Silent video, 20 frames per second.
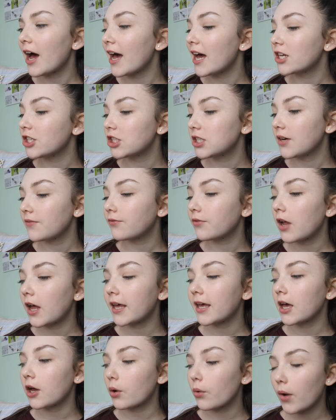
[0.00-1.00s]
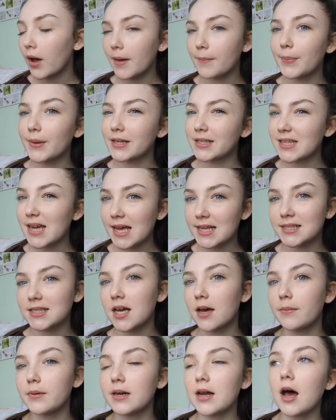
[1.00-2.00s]
I actually have like quite a big test
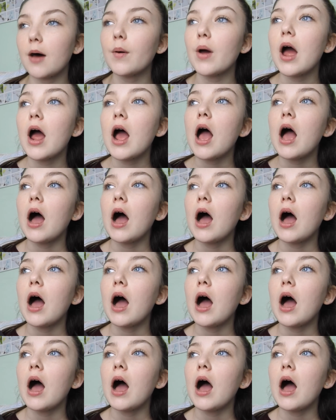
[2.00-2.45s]
coming up